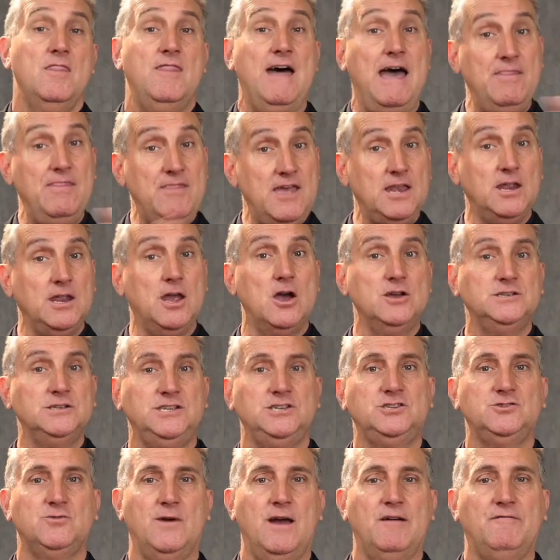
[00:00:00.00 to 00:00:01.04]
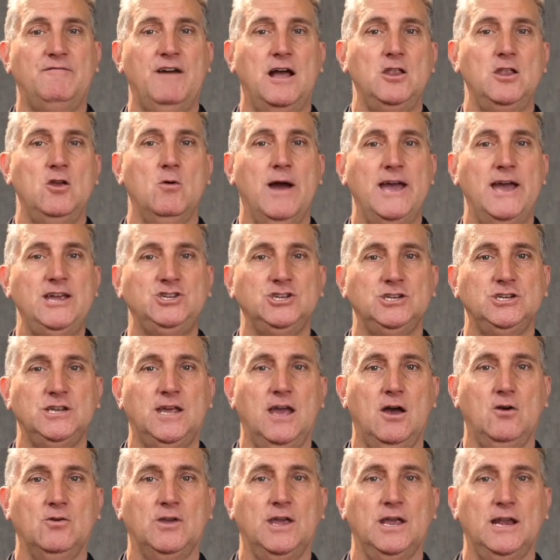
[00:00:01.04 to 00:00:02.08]
That then goes into our valuation
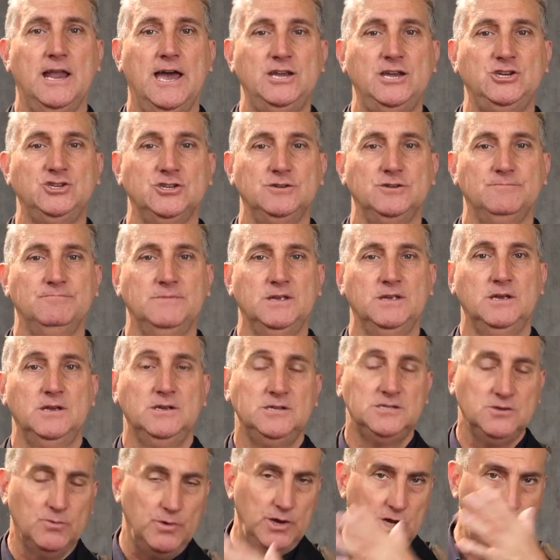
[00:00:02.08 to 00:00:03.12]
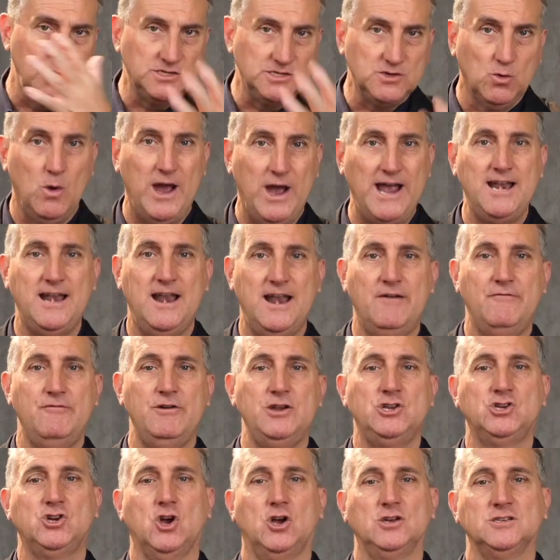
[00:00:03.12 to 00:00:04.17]
calculation. So we use a weighted
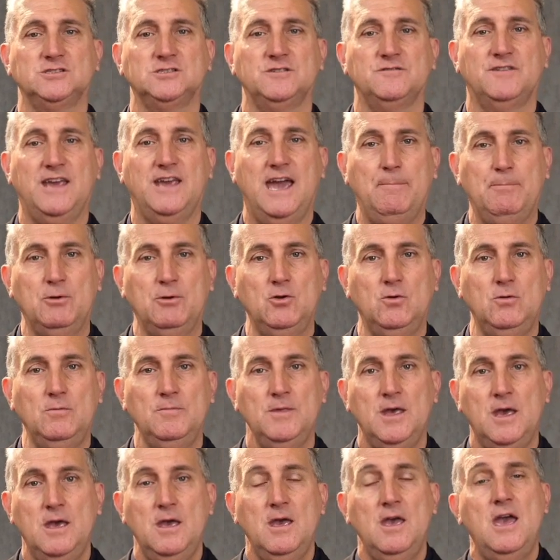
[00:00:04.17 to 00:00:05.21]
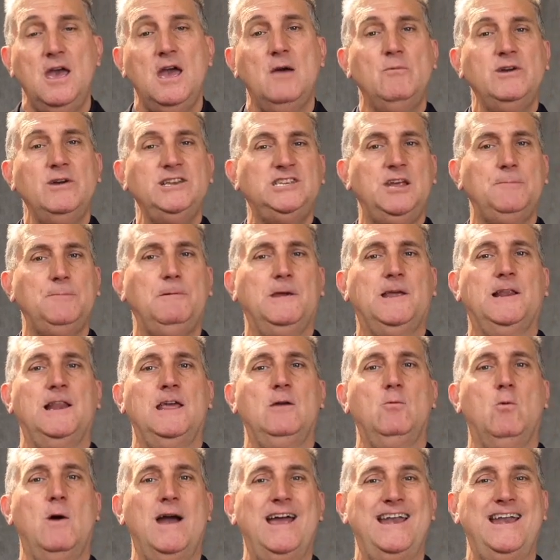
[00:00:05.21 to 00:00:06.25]
average cost of capital, and we
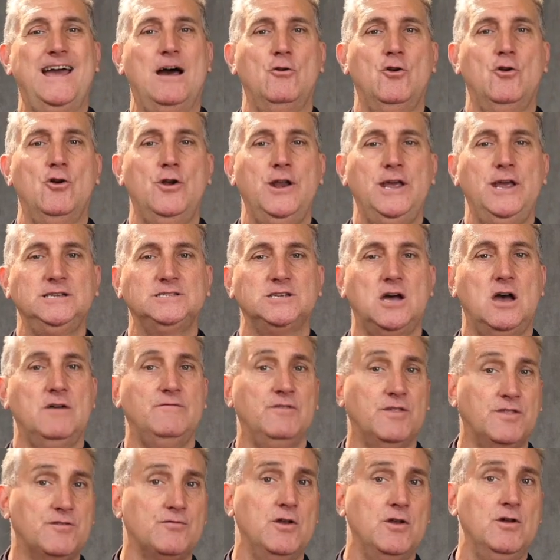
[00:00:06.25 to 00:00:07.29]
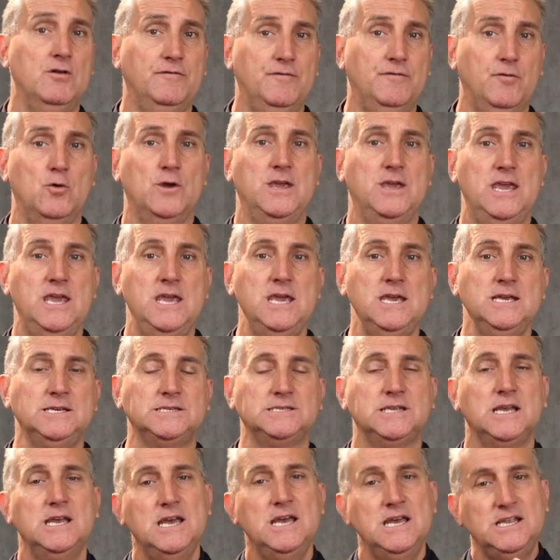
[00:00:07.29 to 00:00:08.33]
typically weight our earnings over 3 or 4
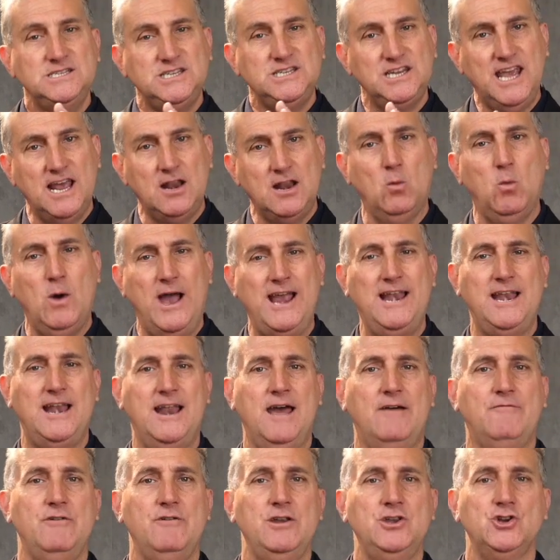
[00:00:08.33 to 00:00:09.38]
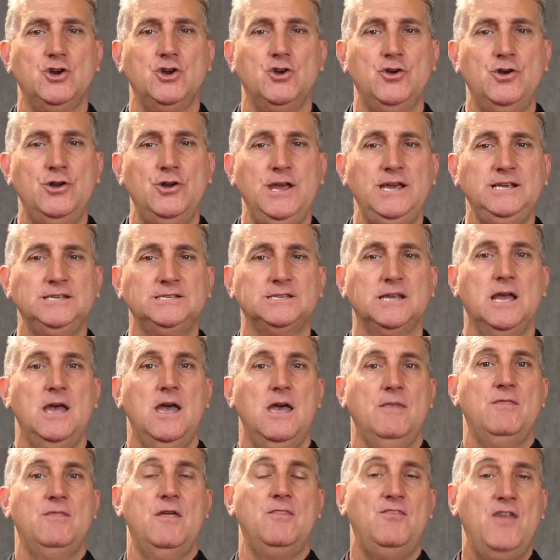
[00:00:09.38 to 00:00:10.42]
years to get a weighted average earnings
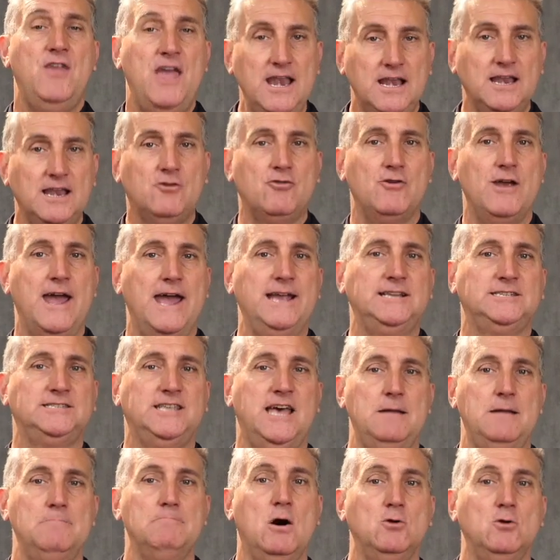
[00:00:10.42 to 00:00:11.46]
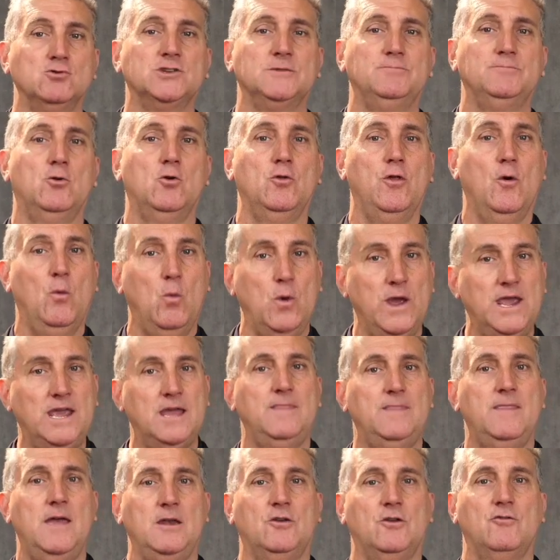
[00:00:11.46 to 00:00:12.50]
that then creates that multiple that we
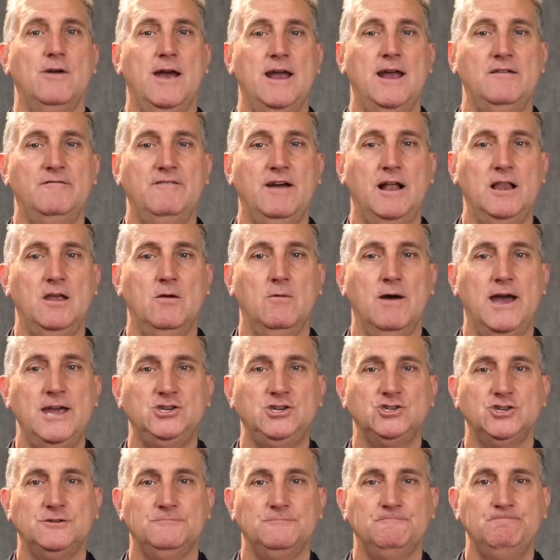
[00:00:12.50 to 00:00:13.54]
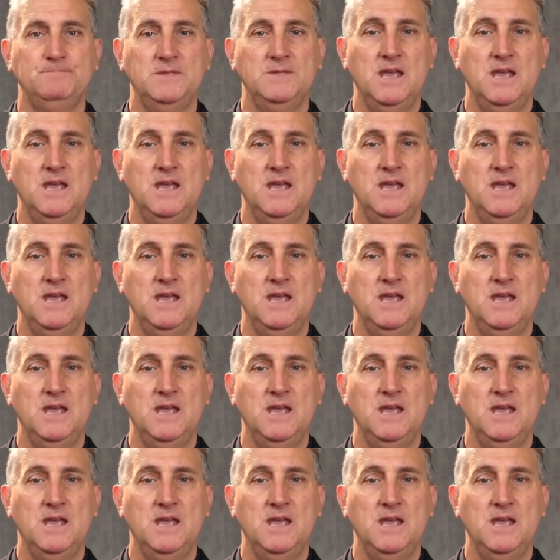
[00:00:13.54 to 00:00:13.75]
can then create a valuation.